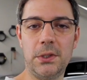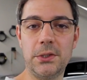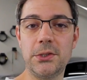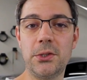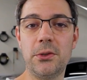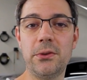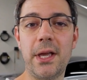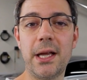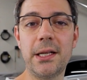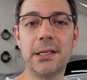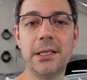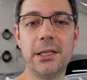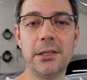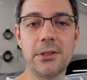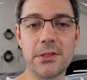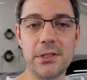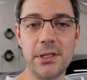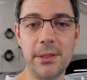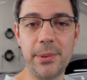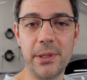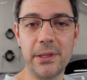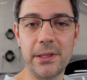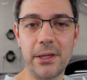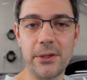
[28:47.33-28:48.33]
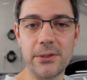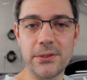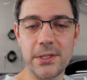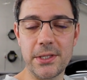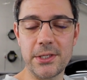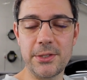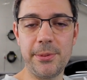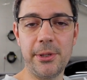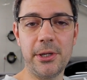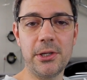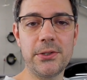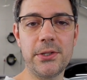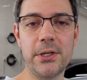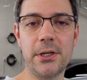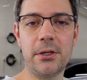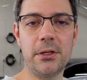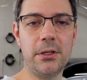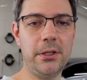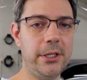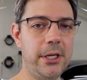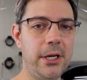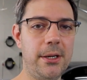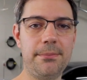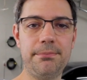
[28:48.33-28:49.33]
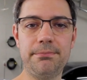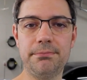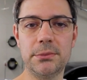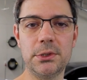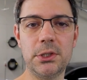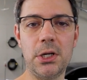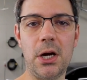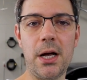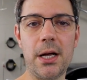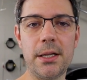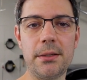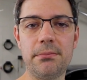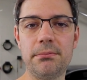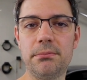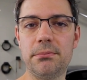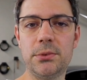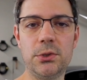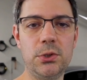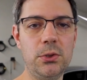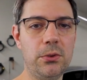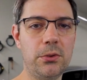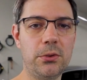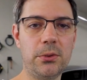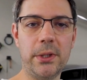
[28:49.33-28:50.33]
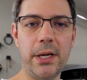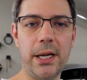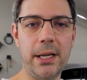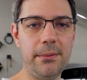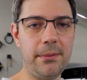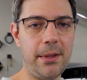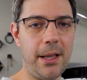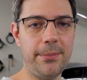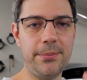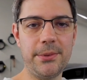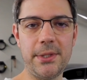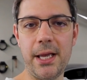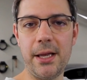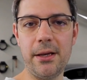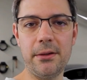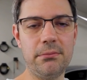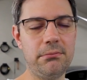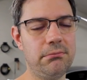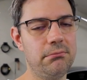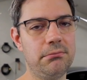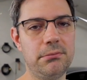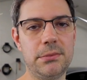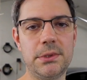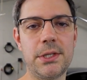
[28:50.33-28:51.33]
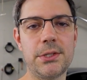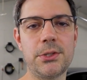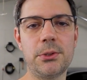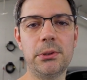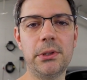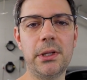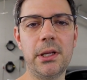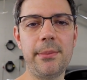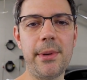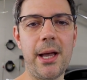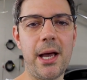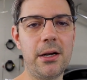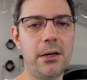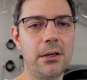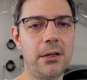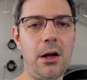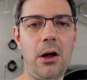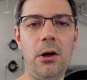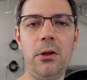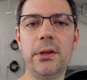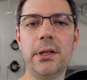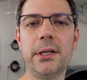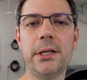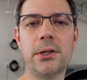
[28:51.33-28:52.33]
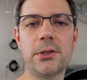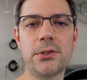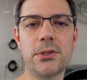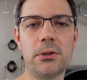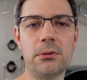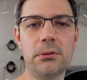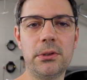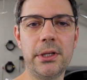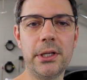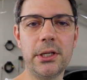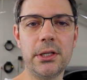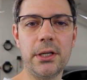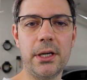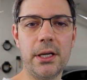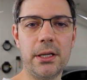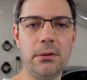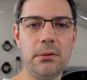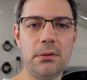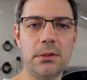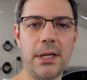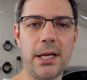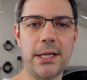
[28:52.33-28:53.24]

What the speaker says: Also, that gear slipping that I was experiencing earlier, gone. 2-3, up, down, doesn't really matter. All the gears are really good.